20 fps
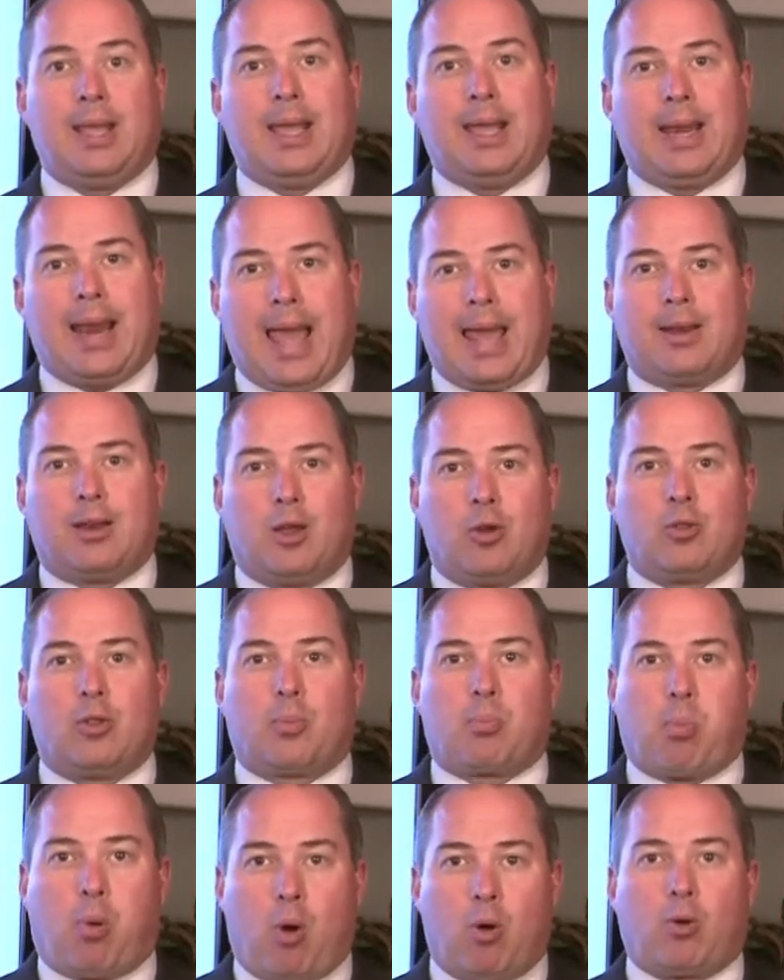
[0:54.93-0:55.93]
And I know the
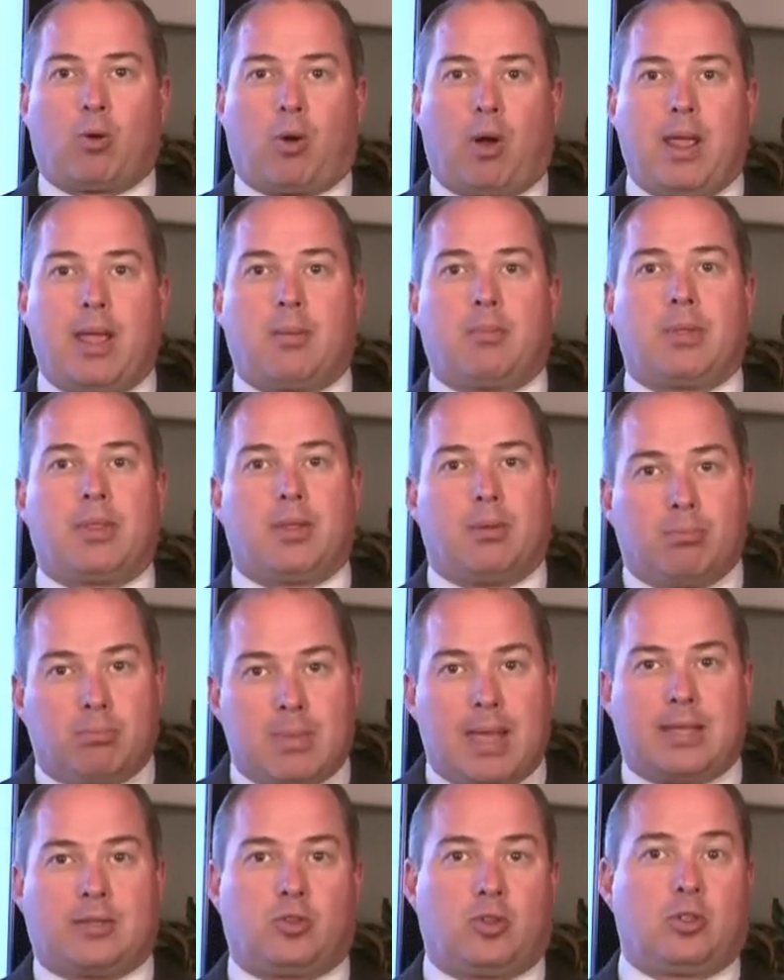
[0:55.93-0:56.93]
program and the
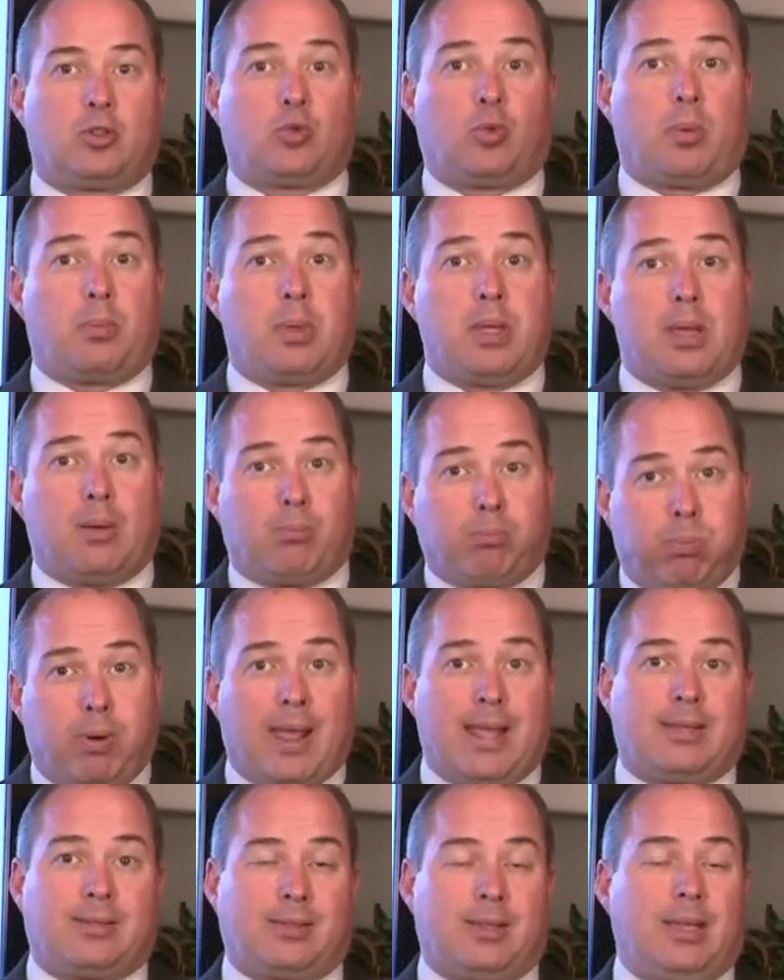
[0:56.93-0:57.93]
message will be a
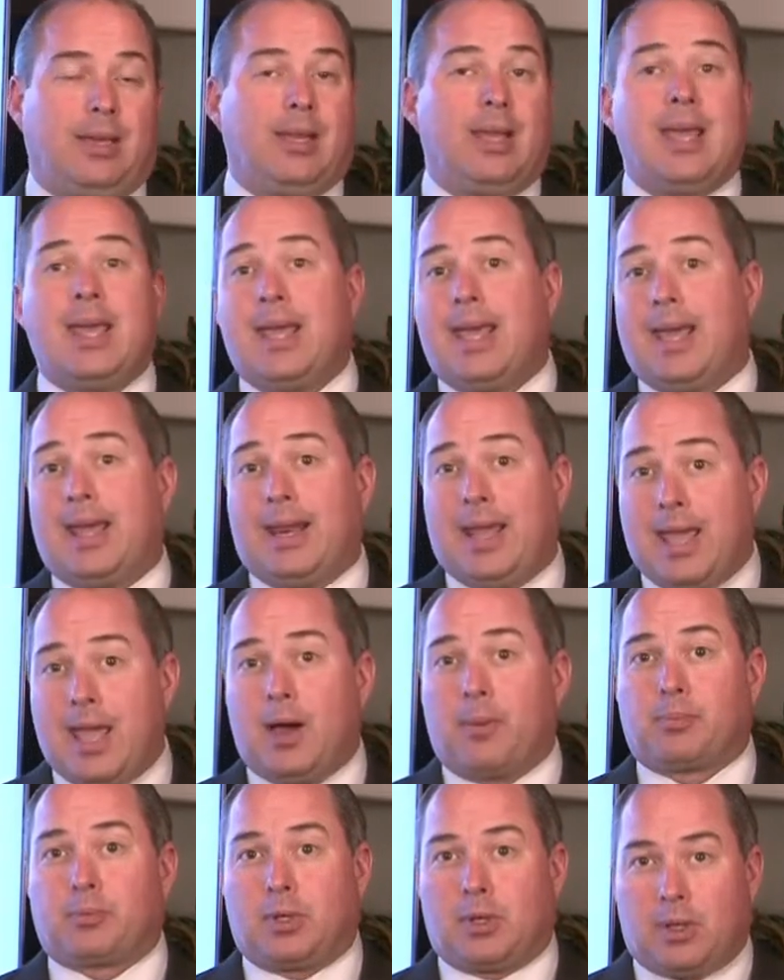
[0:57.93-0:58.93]
blessing and a
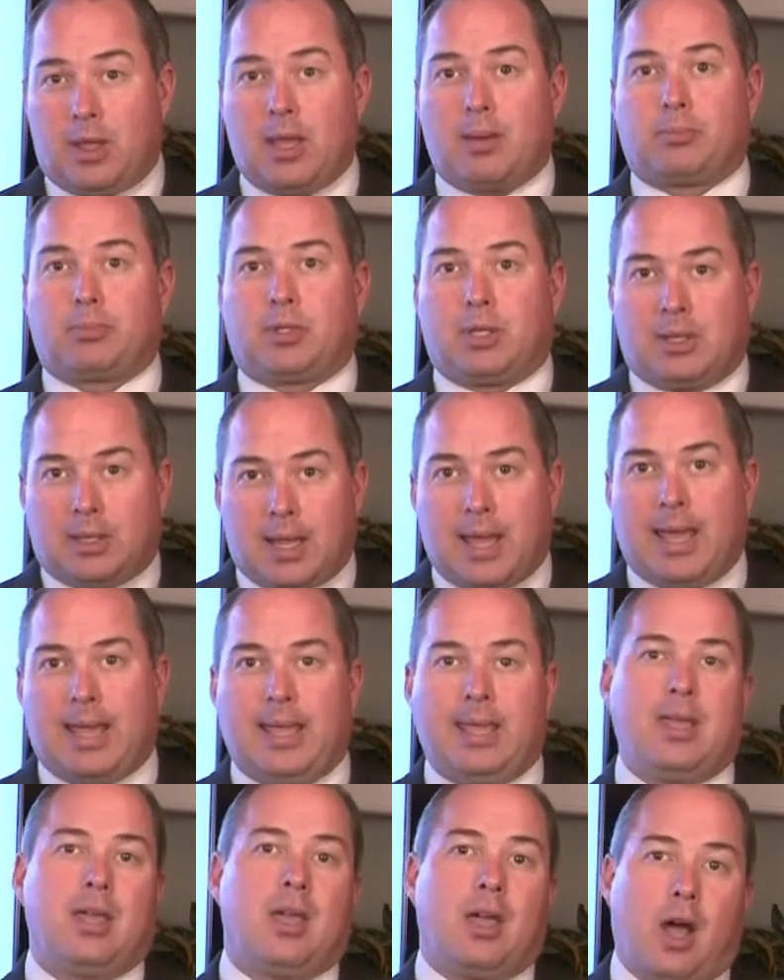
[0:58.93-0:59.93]
help to them
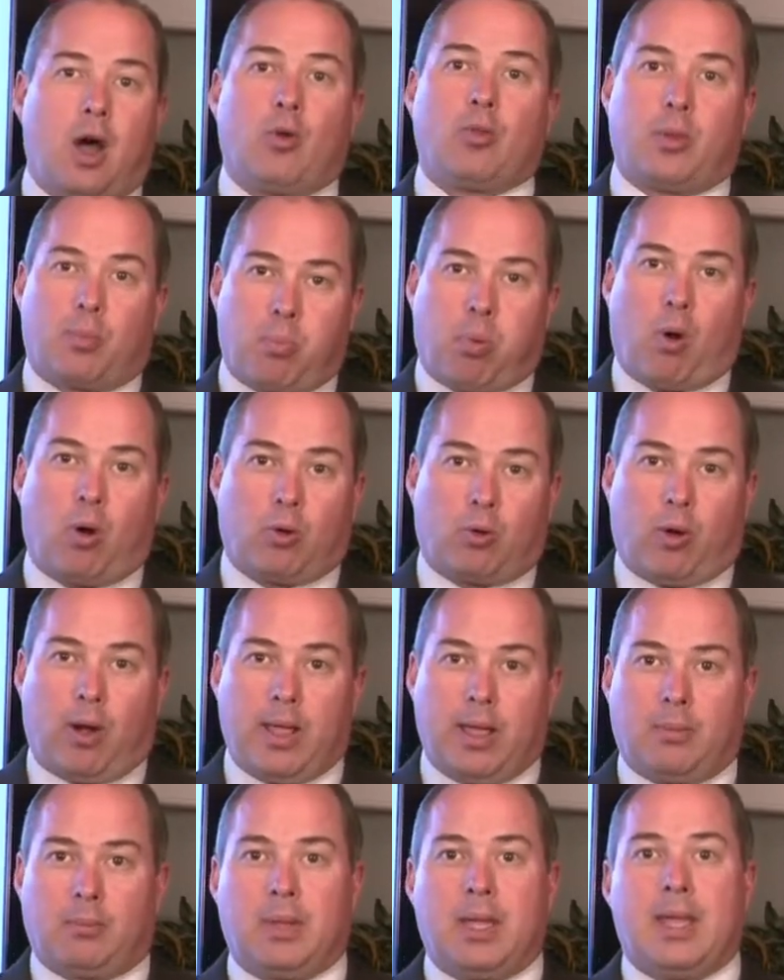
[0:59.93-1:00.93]
today on the
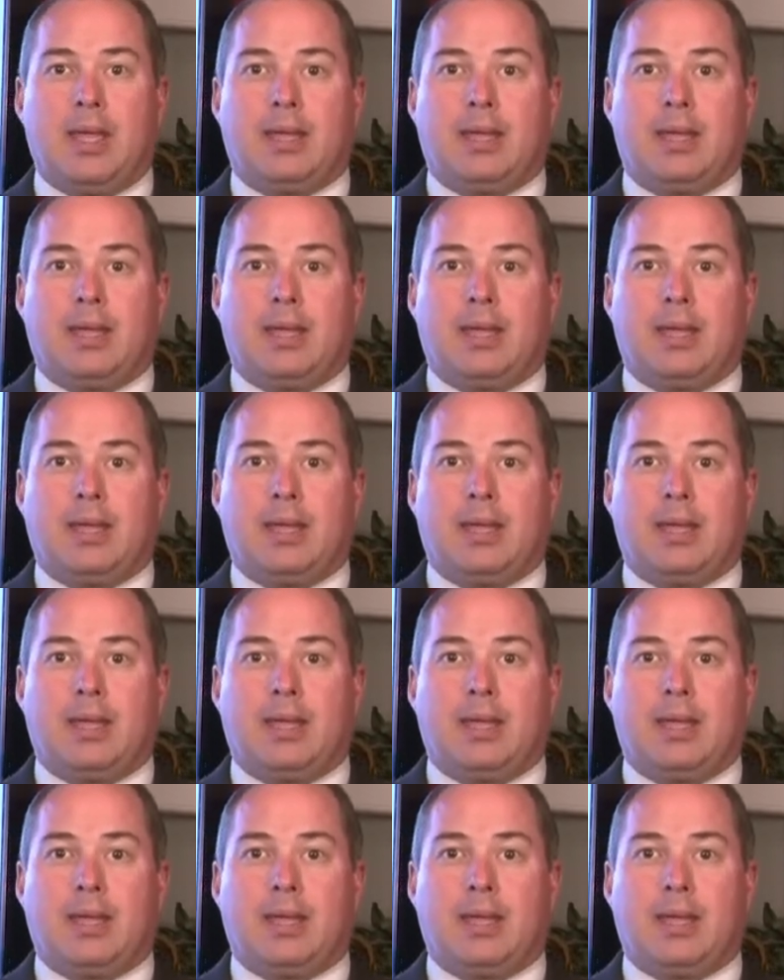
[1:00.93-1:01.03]
program.